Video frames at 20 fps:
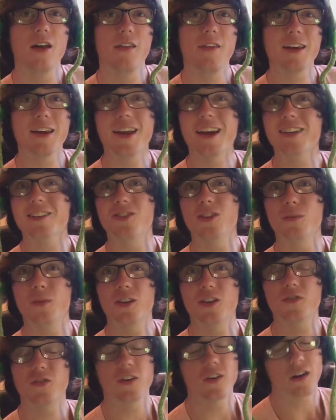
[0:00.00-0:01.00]
Thank you guys so
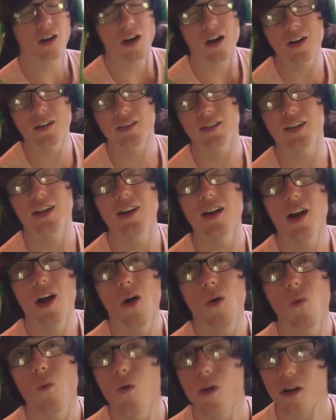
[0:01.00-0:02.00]
much for your constant,
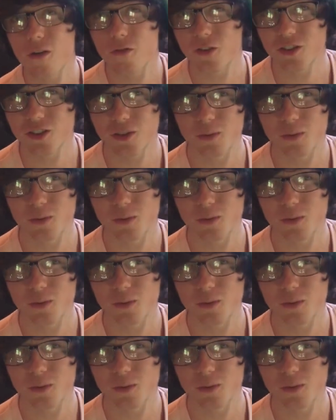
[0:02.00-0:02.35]
wonderful